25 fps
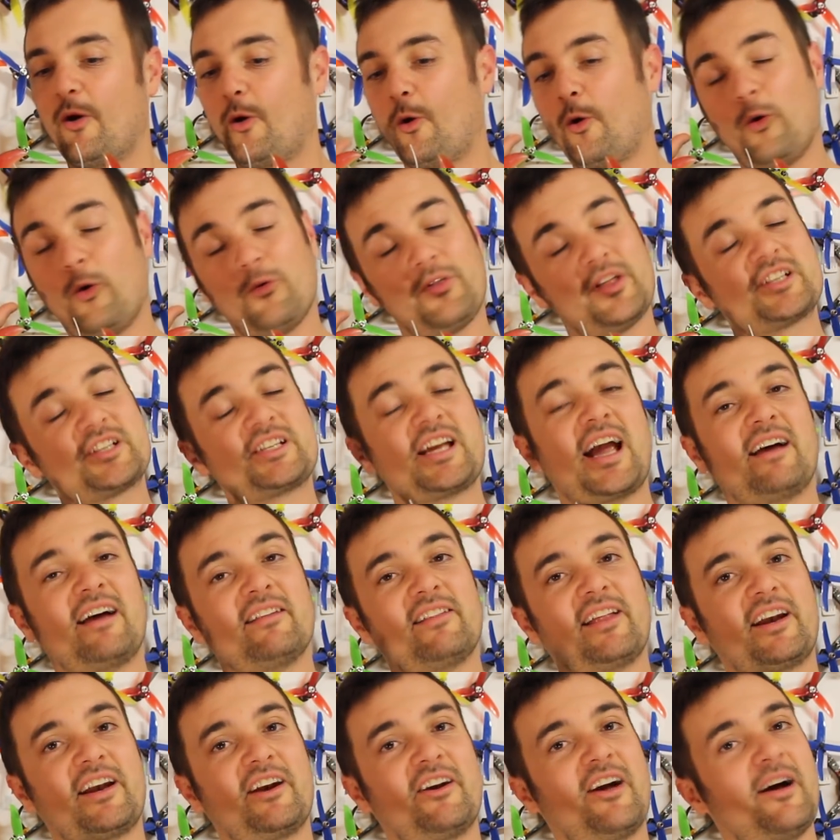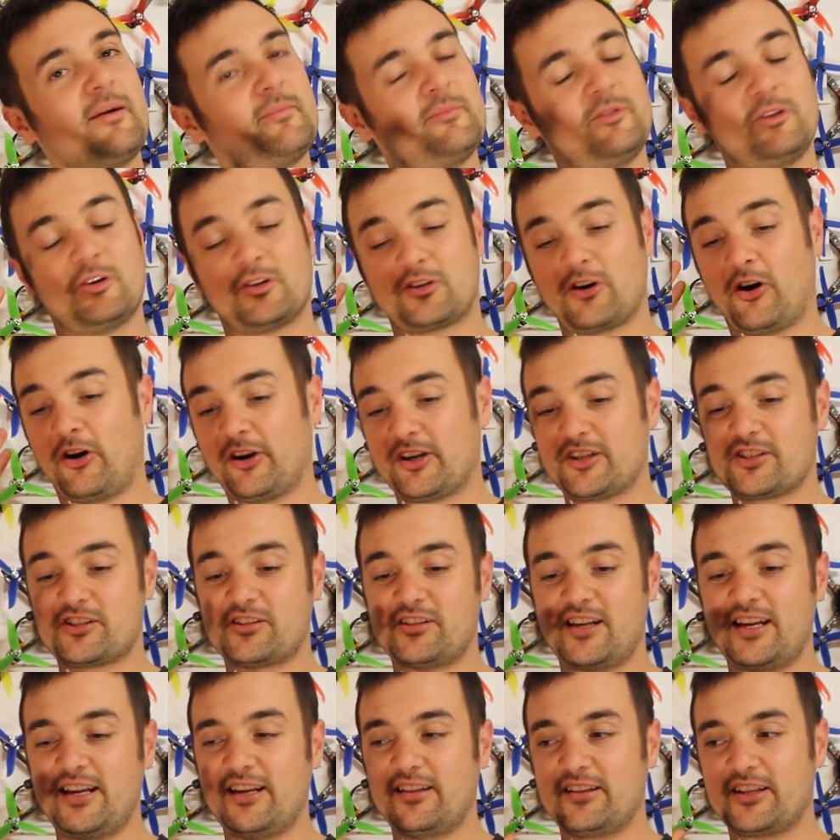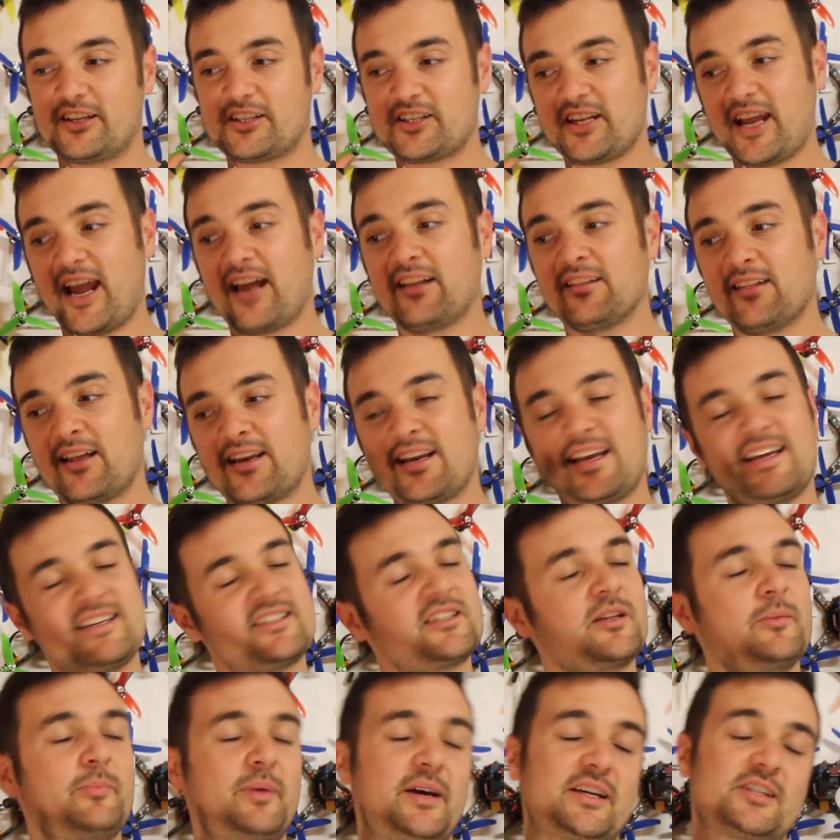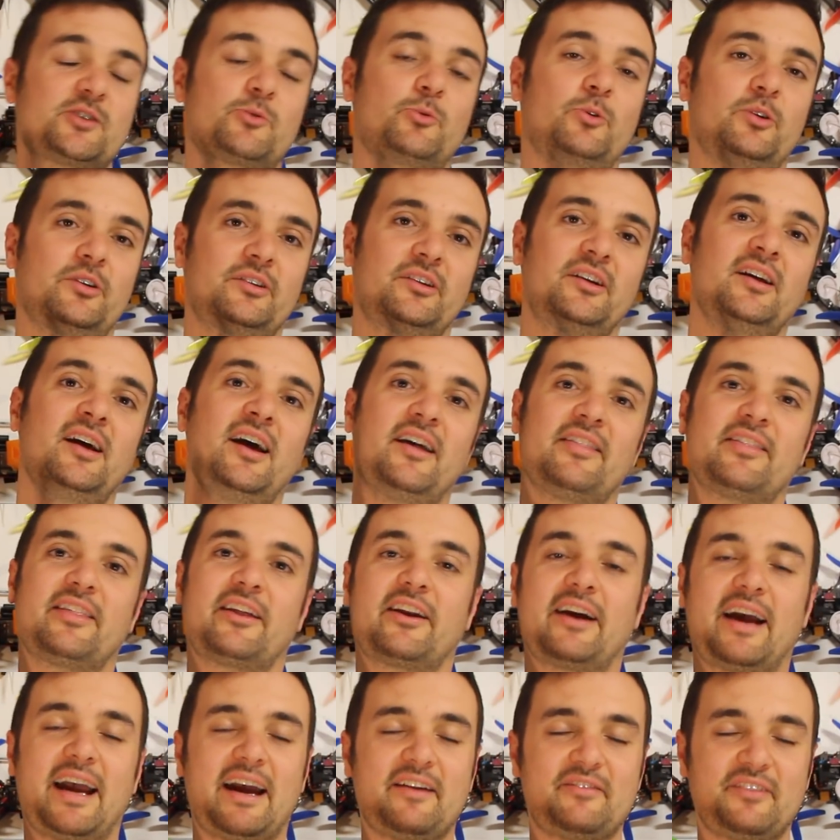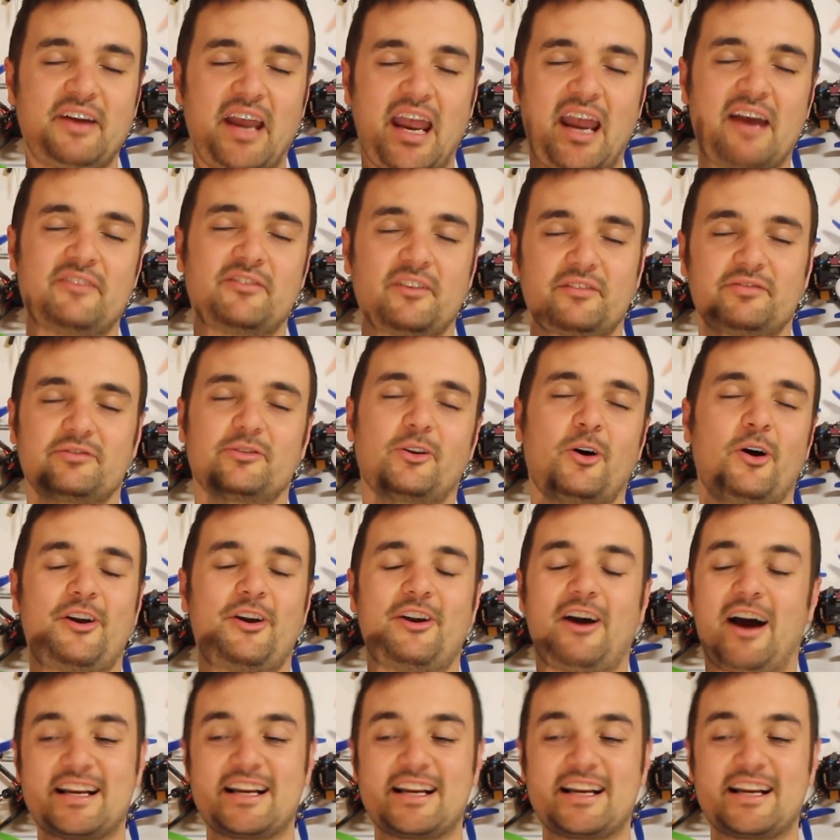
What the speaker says: or the Talon? And look, honestly, the Talon is the best quad that I have ever flown.